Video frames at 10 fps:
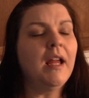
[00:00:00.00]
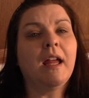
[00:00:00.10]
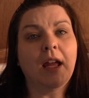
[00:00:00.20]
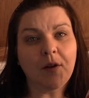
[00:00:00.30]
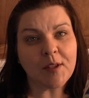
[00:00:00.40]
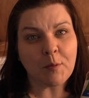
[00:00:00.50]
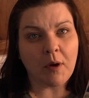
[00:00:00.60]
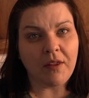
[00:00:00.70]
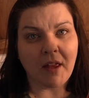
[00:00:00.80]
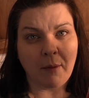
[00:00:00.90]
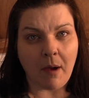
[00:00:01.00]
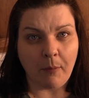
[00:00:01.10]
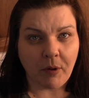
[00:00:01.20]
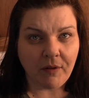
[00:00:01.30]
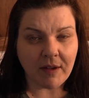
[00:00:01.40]
Here's one that I
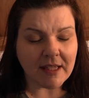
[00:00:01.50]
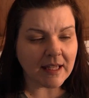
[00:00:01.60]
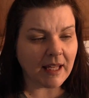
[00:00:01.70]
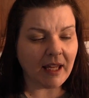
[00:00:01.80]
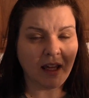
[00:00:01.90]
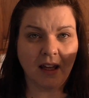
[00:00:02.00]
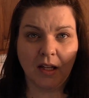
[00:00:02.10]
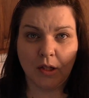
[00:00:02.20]
bought previously.